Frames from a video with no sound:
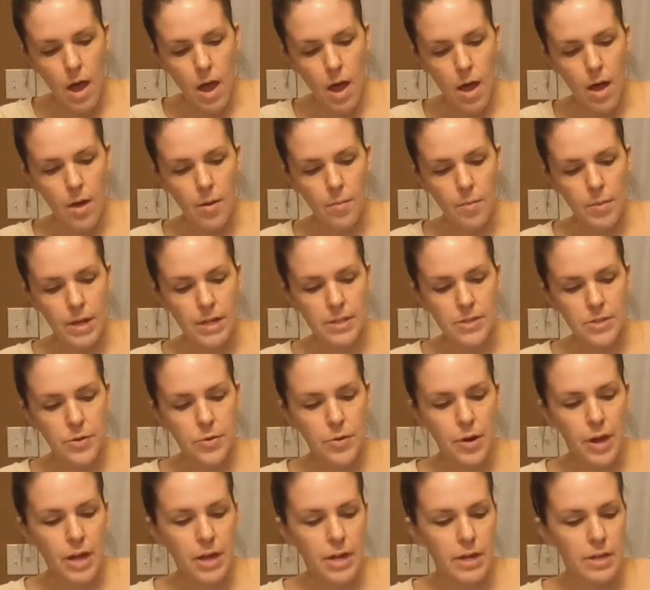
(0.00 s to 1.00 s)
It's
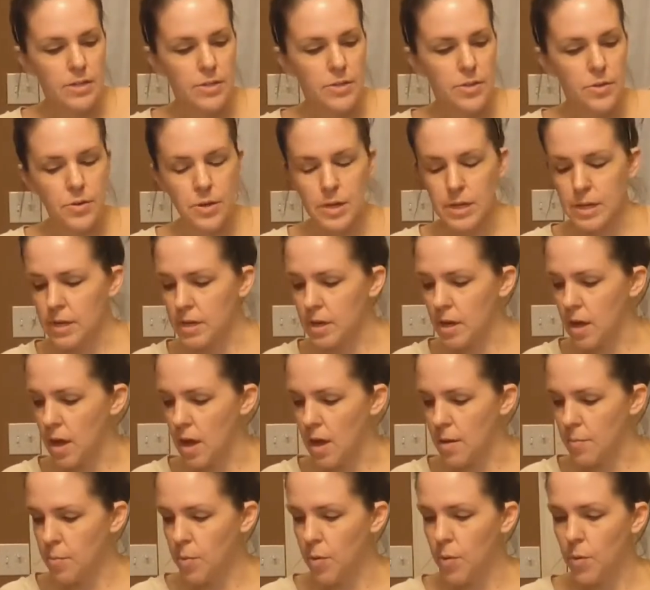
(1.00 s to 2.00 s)
great because you
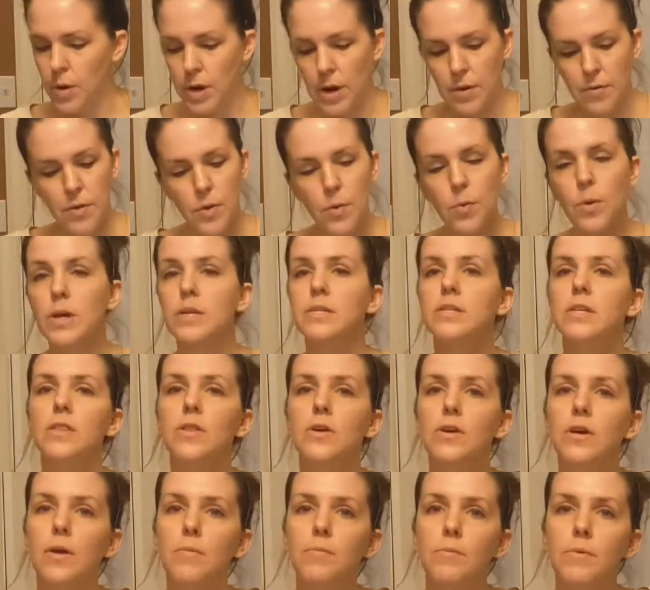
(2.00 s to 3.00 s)
can put whatever you want to
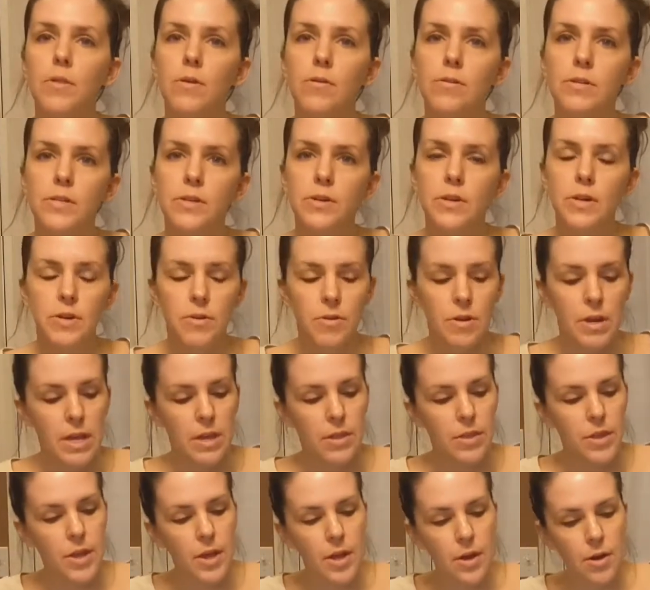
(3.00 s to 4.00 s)
look up closer
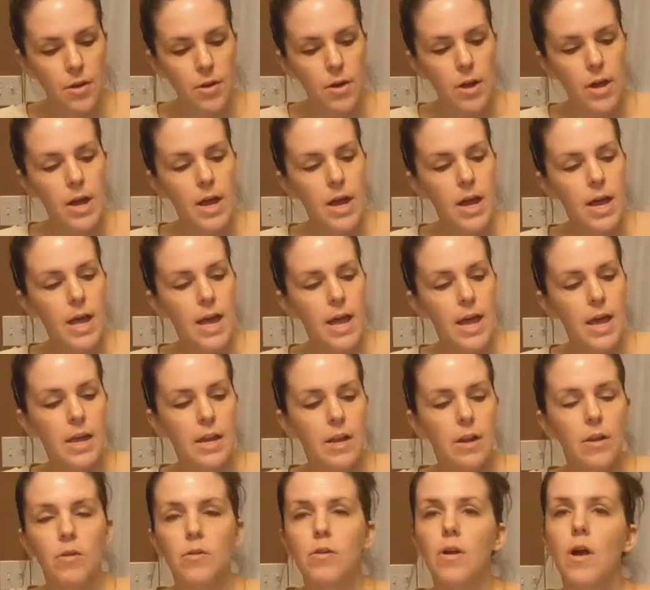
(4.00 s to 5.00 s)
underneath here,
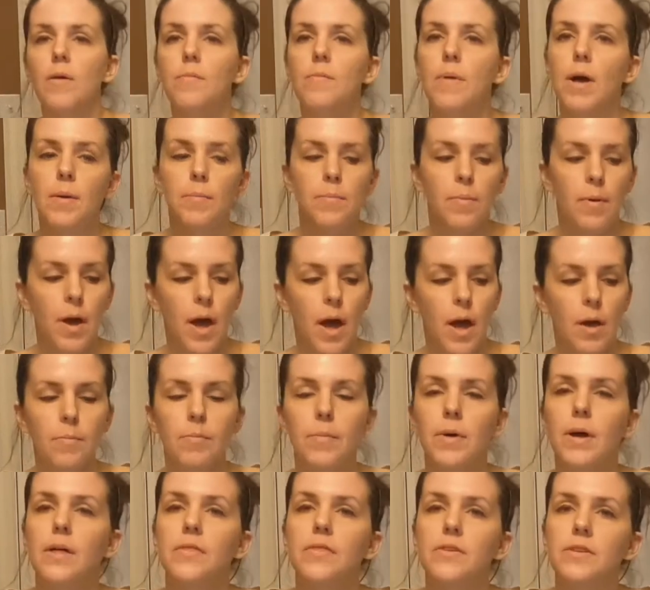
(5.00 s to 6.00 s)
and it'll come
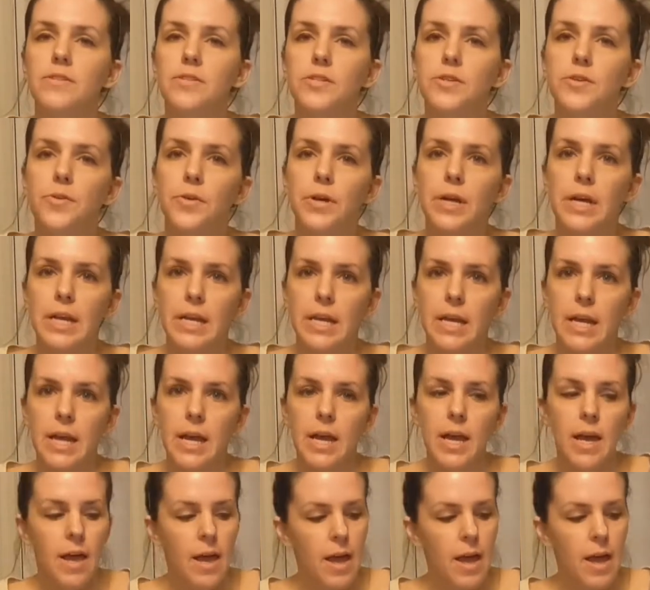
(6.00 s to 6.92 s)
up on the screen.